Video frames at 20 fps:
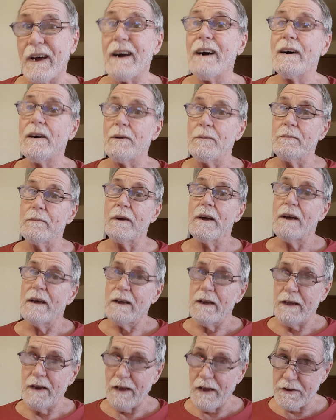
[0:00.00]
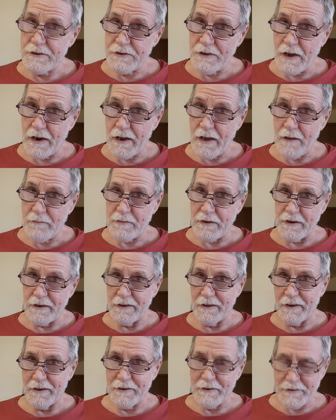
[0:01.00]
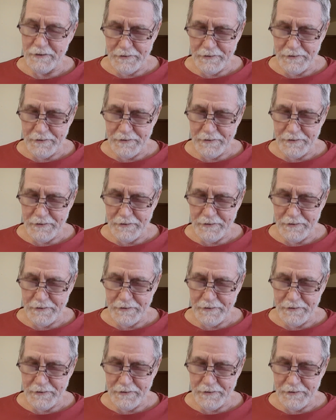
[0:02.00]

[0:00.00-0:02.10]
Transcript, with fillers: come. It has not happened yet.